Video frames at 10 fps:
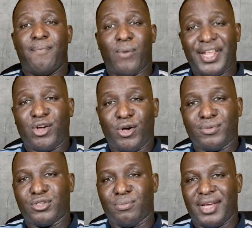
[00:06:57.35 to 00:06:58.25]
but when it
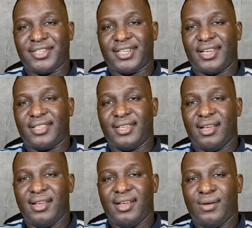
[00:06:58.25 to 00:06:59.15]
comes to meshing it,
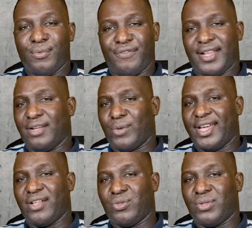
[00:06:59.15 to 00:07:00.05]
we find that we
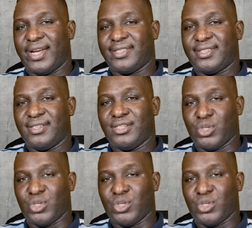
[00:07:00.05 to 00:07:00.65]
can't do that.